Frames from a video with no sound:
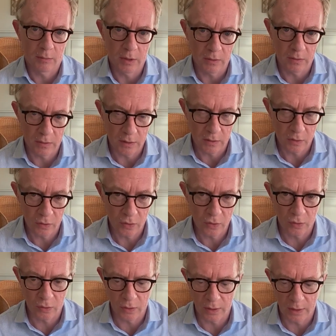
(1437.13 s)
Because that's
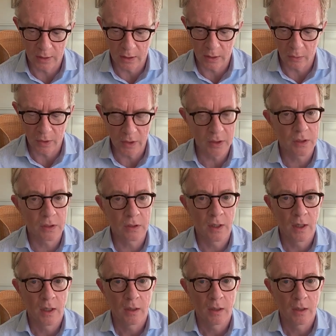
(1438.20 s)
also a key question,